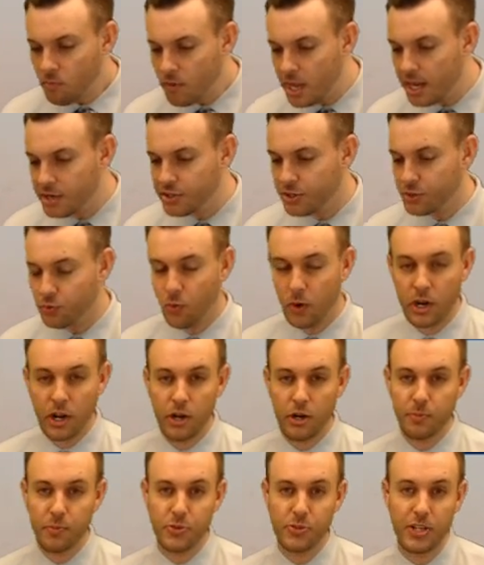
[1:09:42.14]
it's just
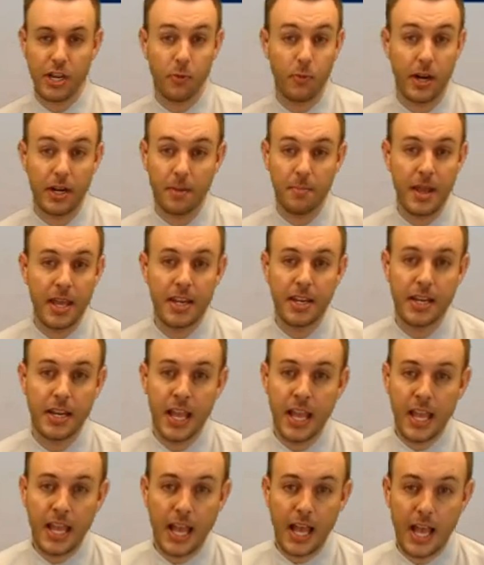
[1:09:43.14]
100% recommended
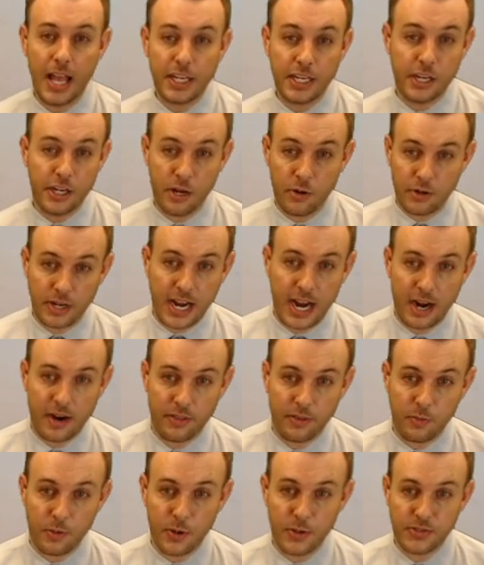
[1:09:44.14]
you don't get out
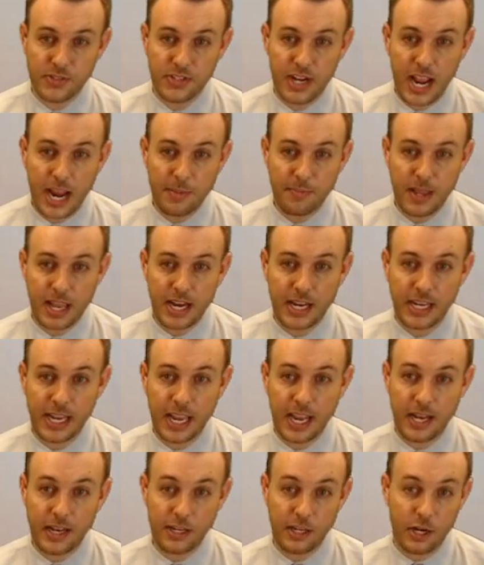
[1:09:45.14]
on the roads today. And
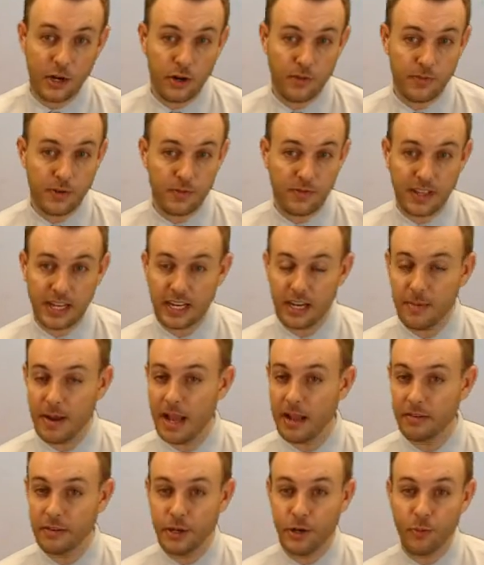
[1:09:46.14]
again, if you're thinking
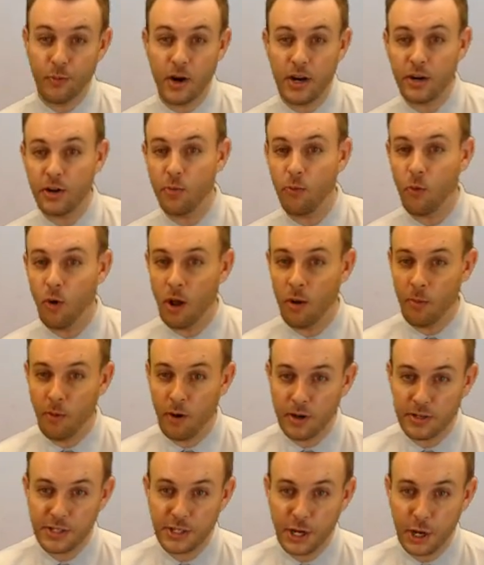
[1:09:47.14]
about, running to
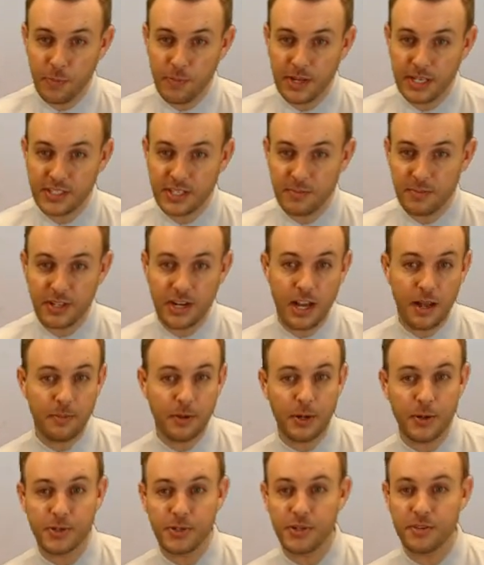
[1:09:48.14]
Walmart to go pick something
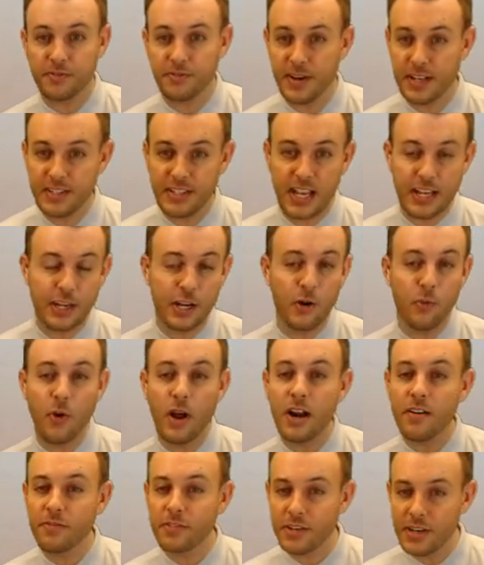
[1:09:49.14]
up, going to your friend's house,
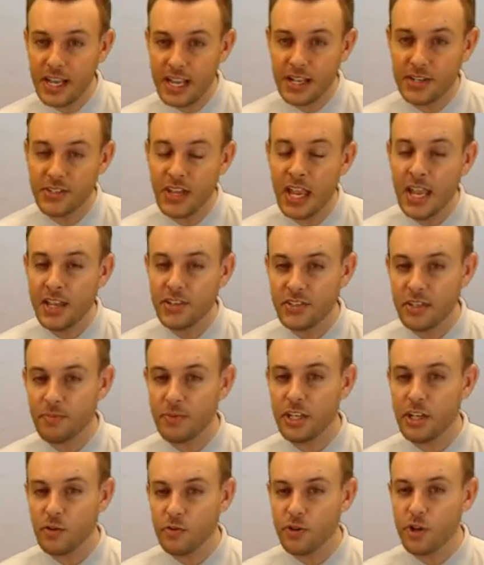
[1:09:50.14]
whatever it is,
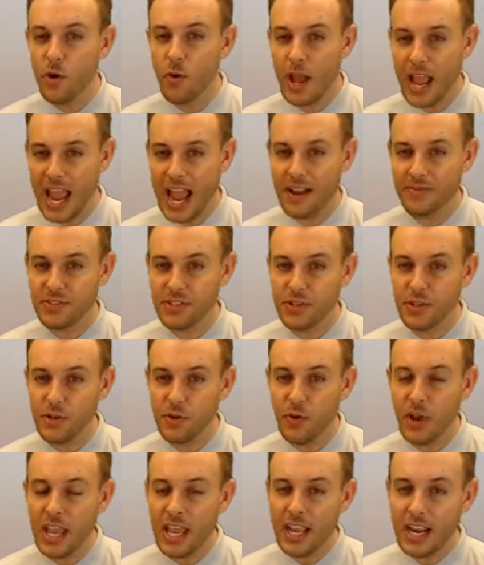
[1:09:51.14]
something you don't have to
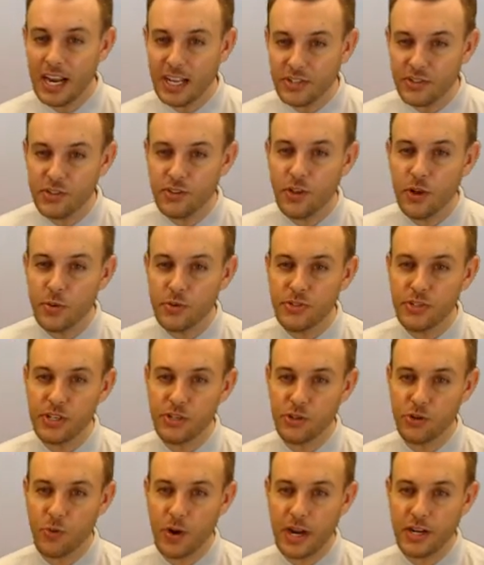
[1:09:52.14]
do, it's those
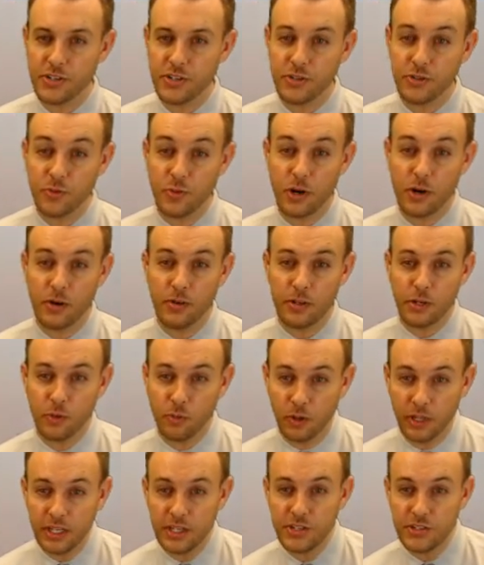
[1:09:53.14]
situations where
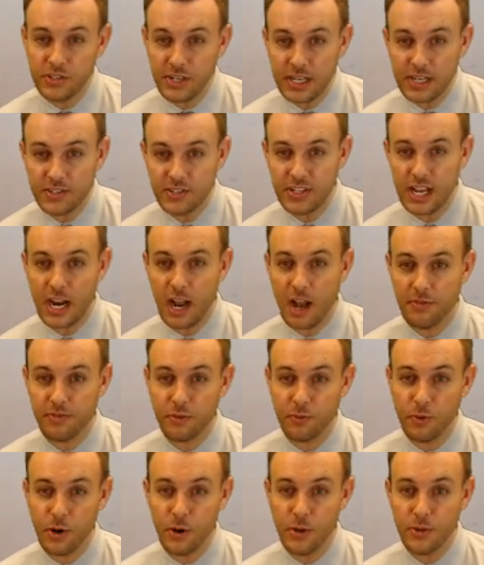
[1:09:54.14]
you really just need to stay off
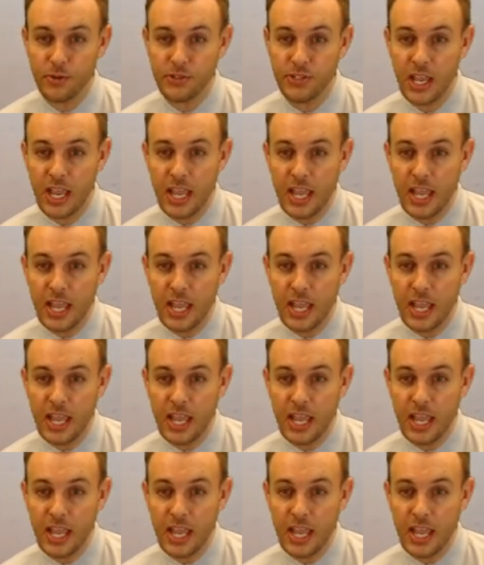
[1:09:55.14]
the roads,